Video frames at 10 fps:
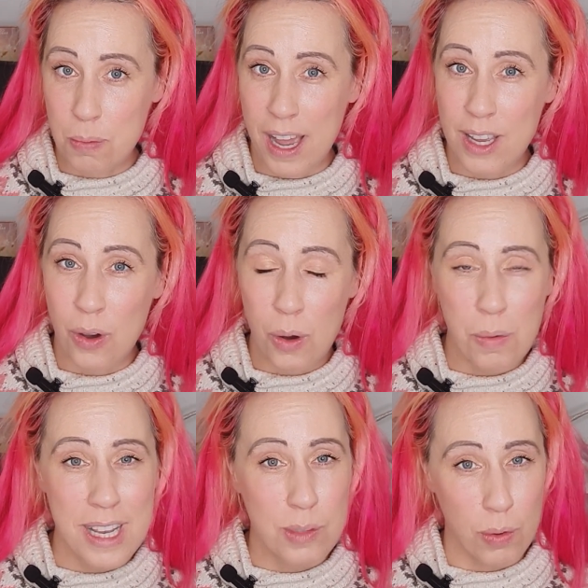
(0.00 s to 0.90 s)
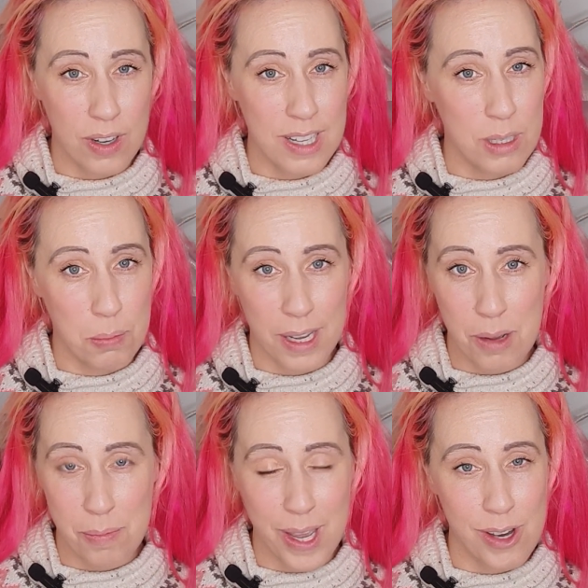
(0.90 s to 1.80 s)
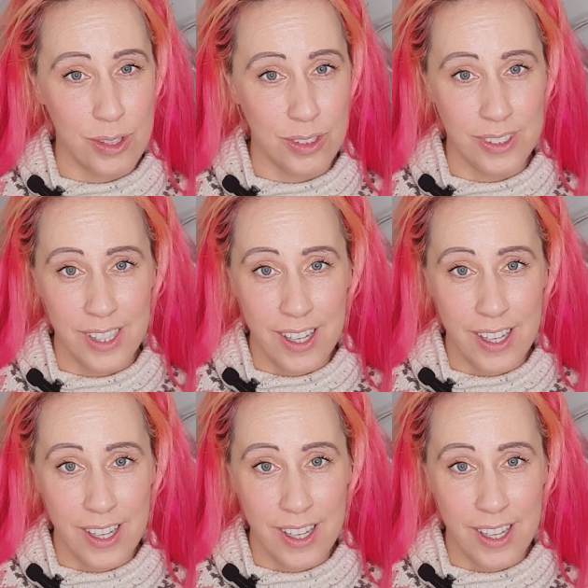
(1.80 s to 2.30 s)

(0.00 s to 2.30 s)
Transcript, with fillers: but I always wanted to play on my own.